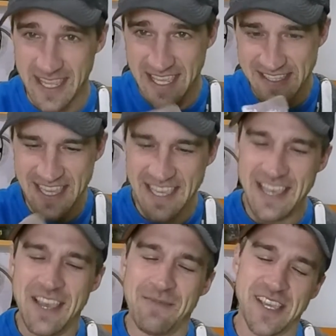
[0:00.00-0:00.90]
easy
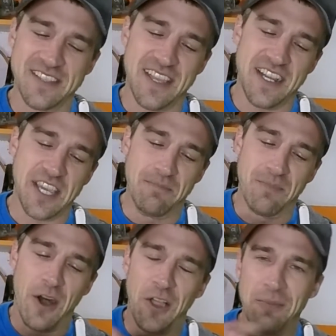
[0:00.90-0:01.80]
because then you can
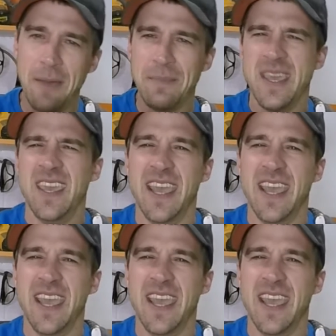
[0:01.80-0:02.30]
ball them up.